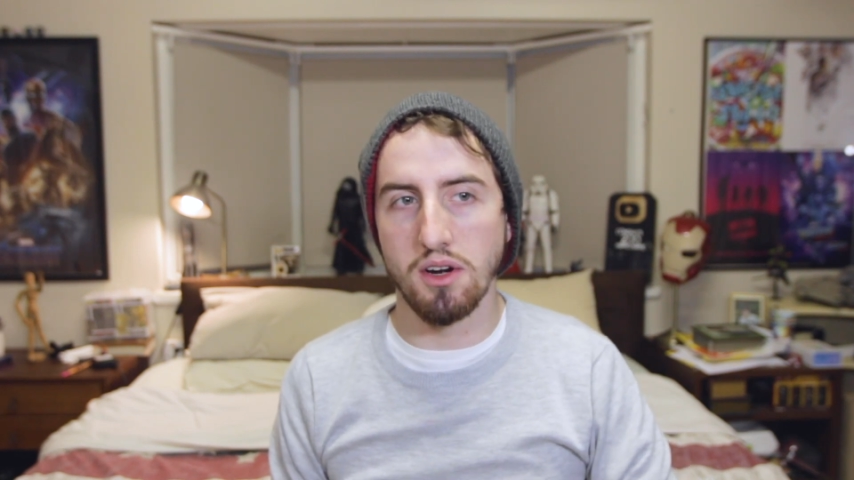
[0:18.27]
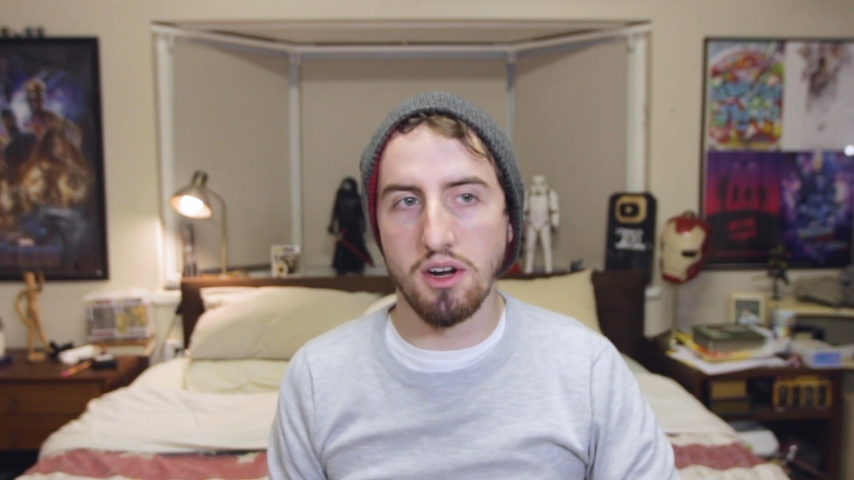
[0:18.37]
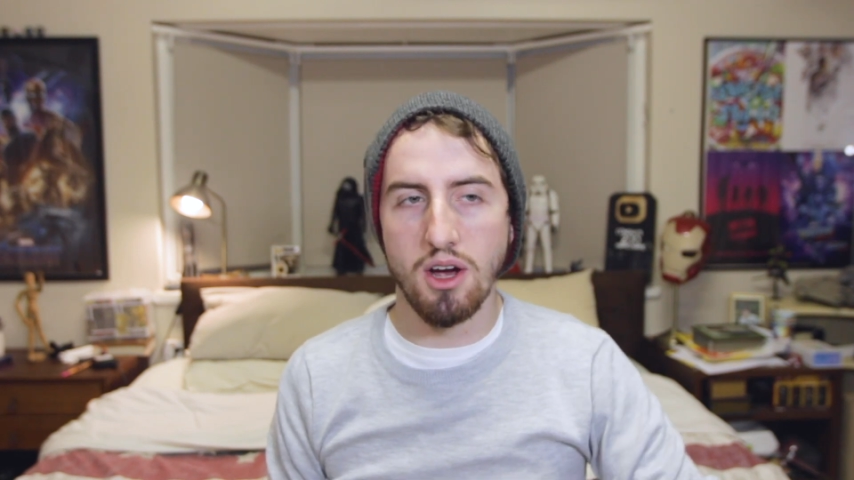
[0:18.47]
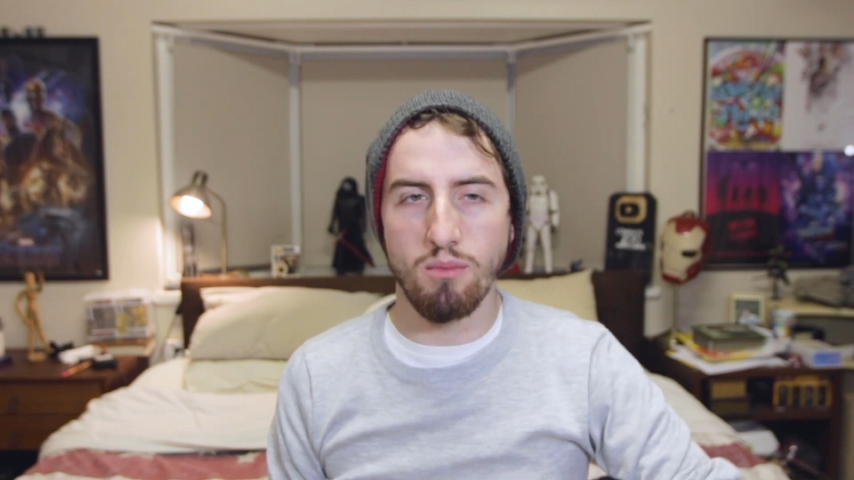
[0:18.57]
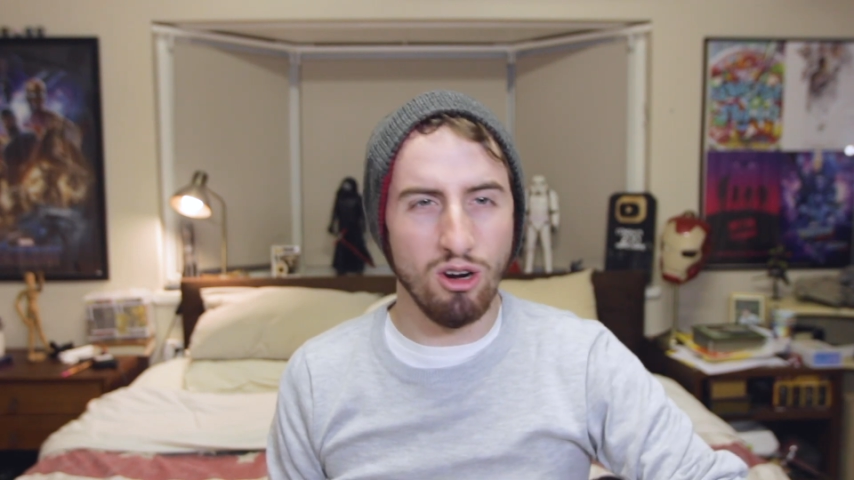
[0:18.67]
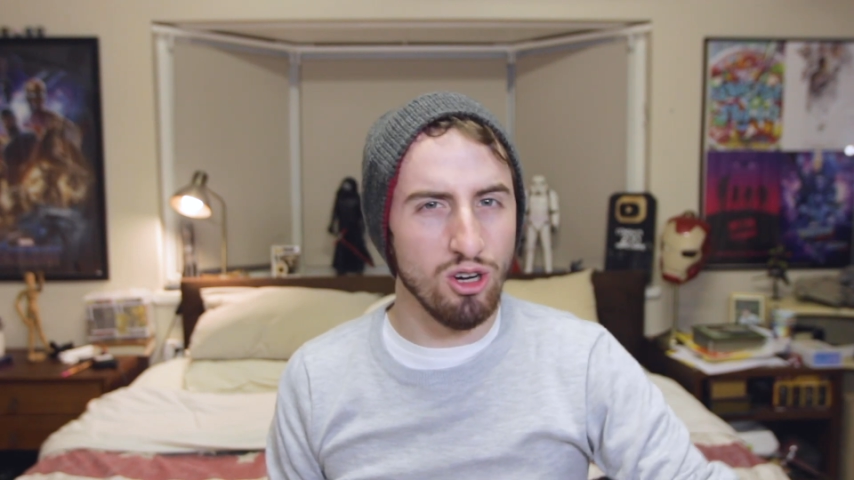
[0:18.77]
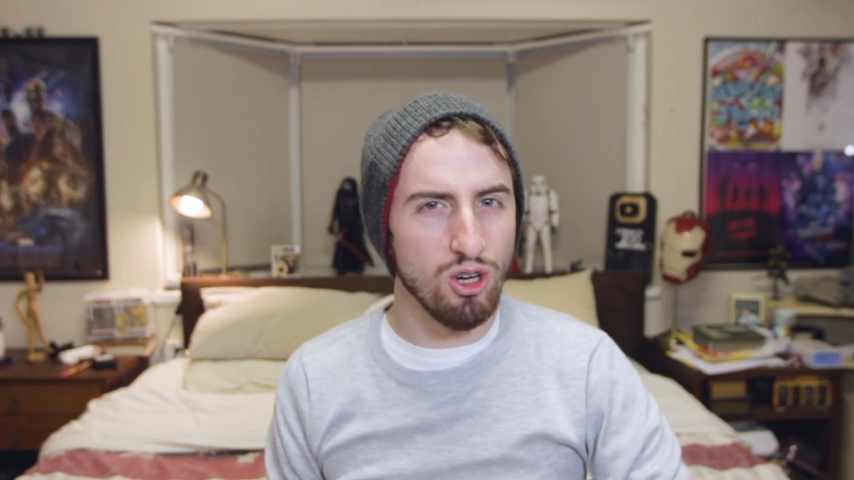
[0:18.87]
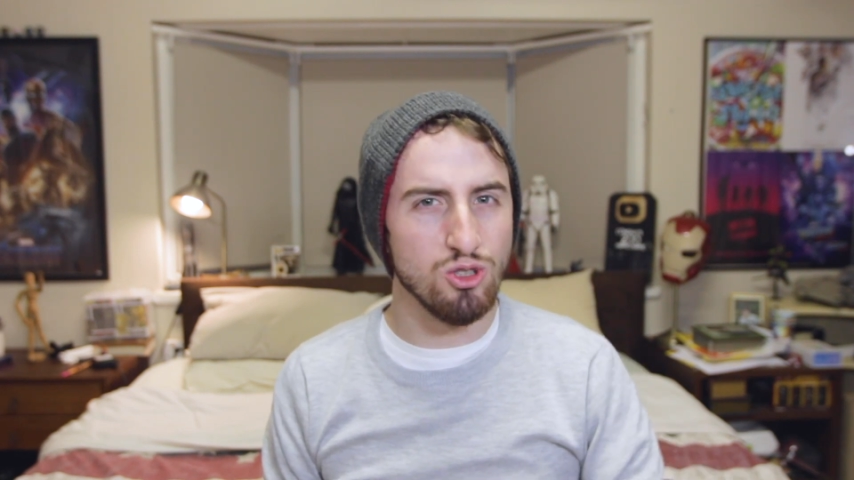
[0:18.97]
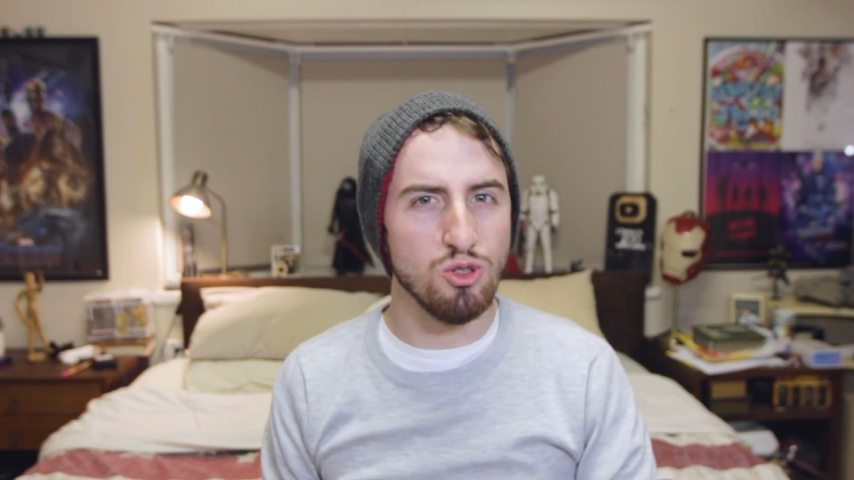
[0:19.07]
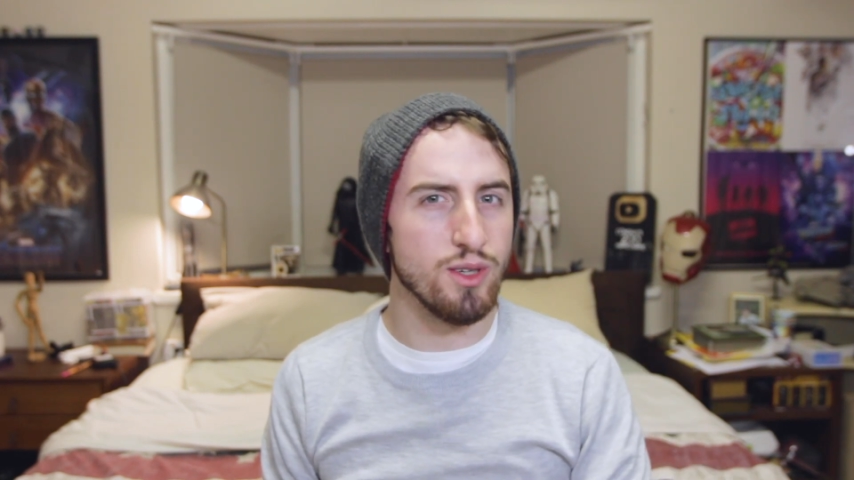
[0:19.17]
I'm not going to
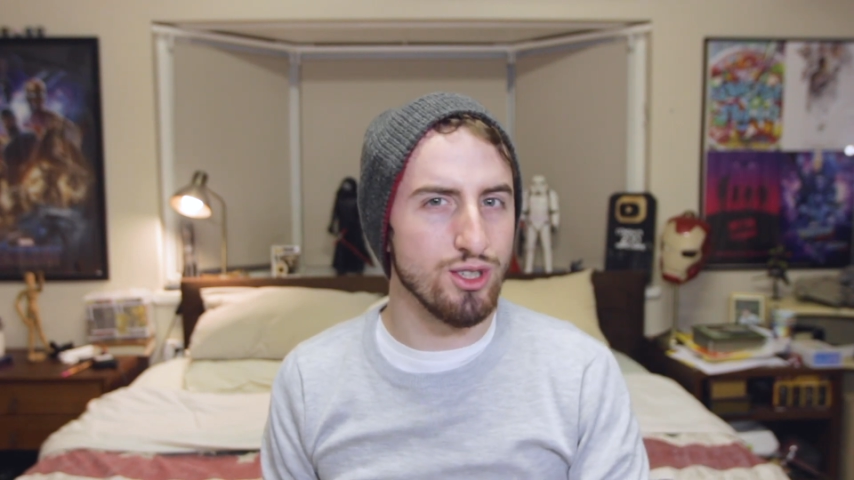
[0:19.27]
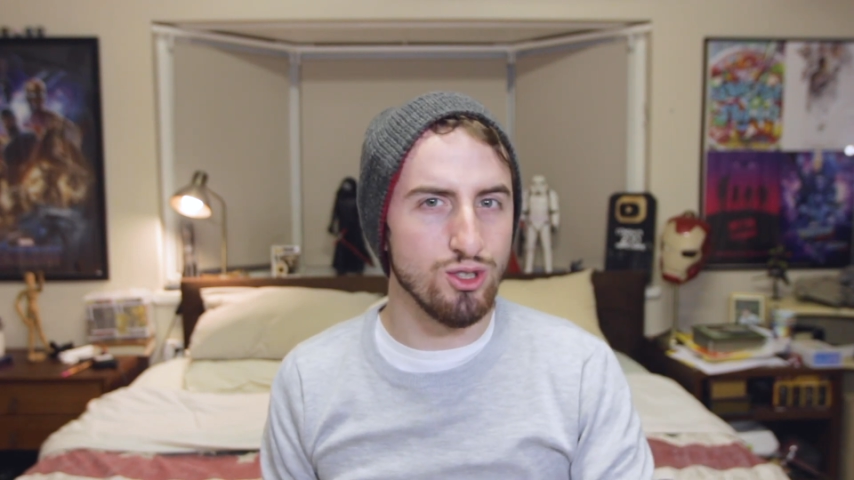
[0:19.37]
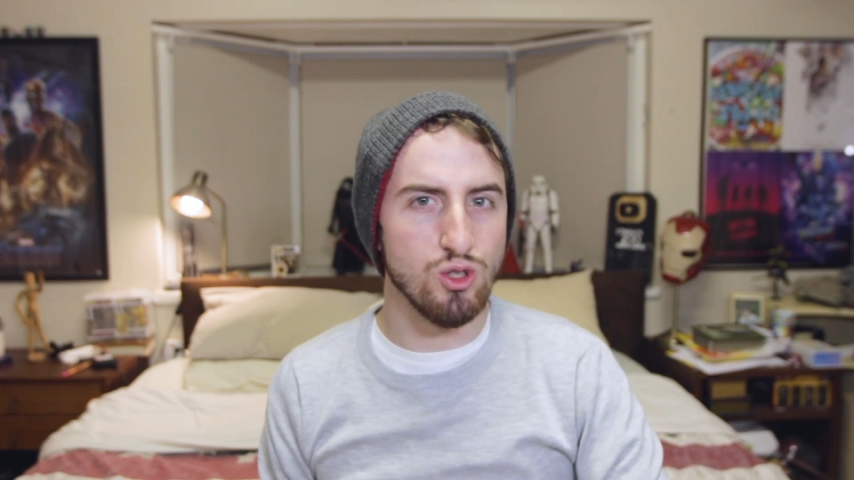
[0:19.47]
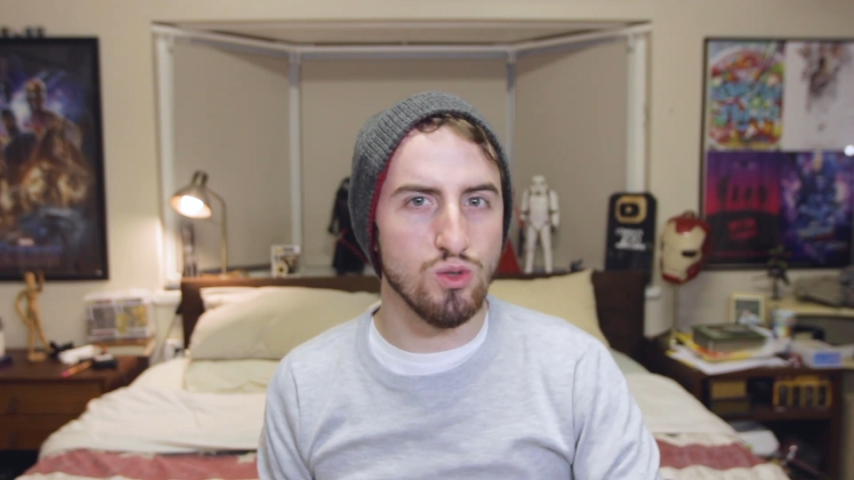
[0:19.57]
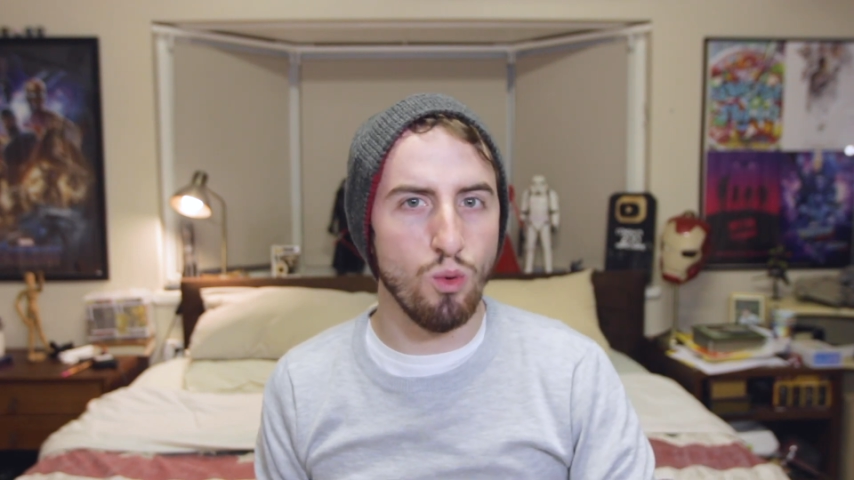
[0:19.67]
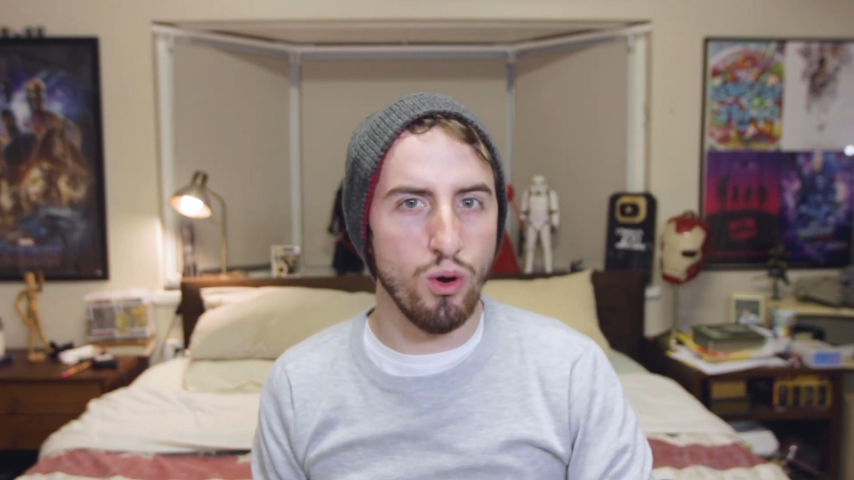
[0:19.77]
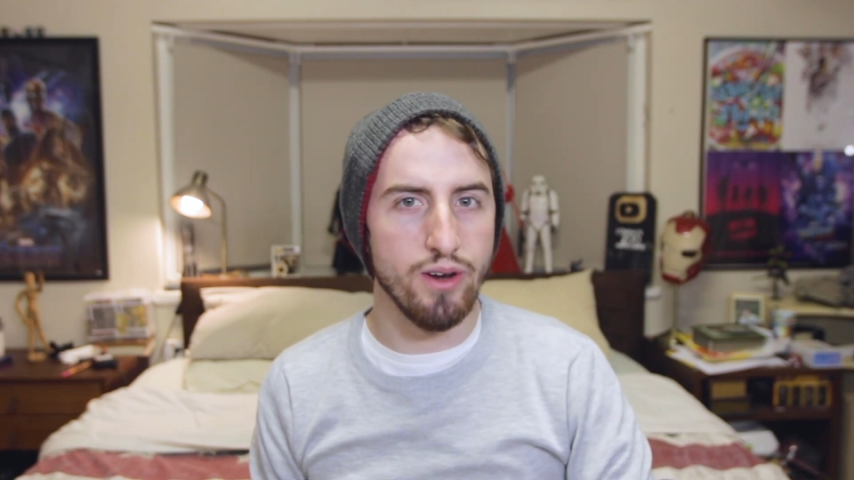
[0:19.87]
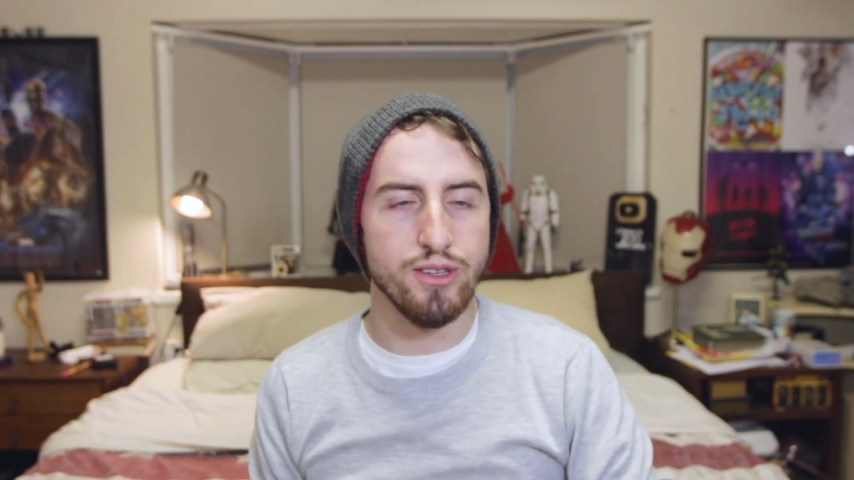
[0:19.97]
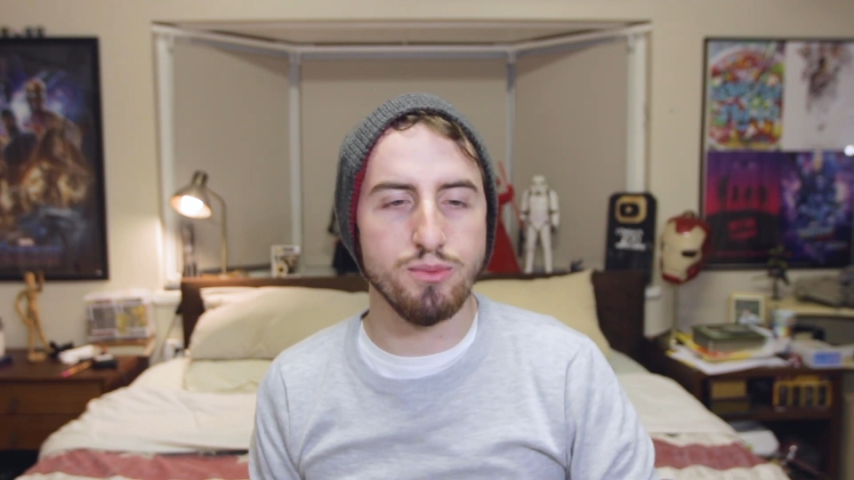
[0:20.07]
go too much into spoilers,